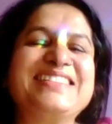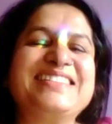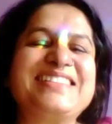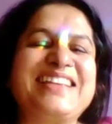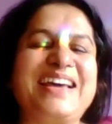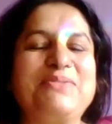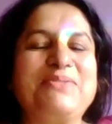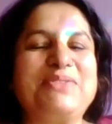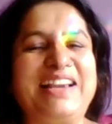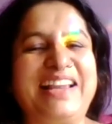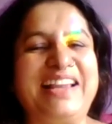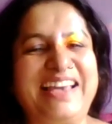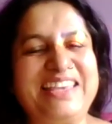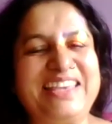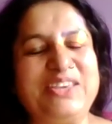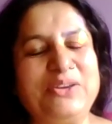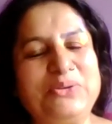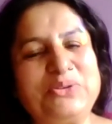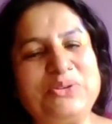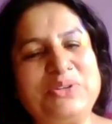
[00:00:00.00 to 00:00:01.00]
is I would
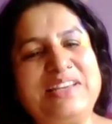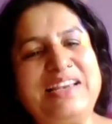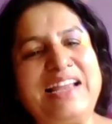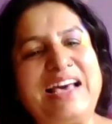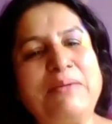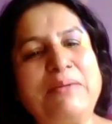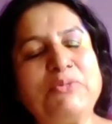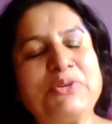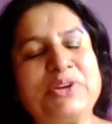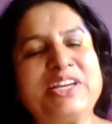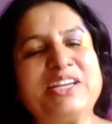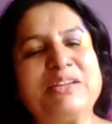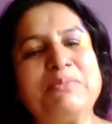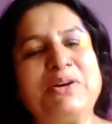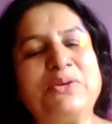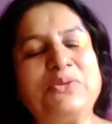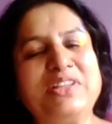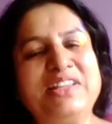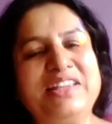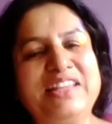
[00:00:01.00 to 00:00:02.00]
like you to elaborate
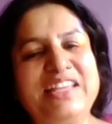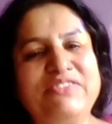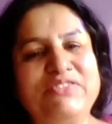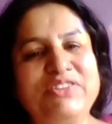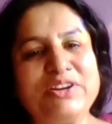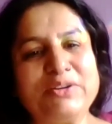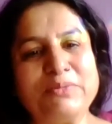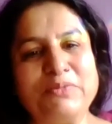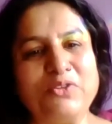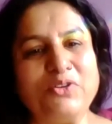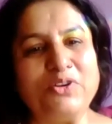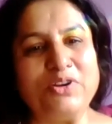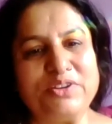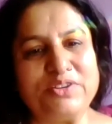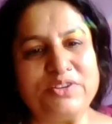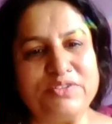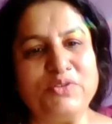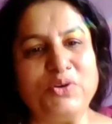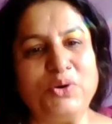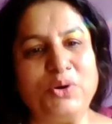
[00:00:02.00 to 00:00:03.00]
about the naval
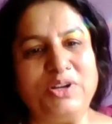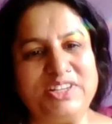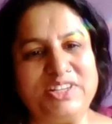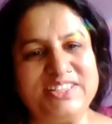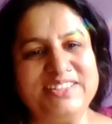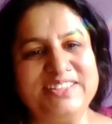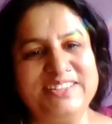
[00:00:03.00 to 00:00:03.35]
revolt.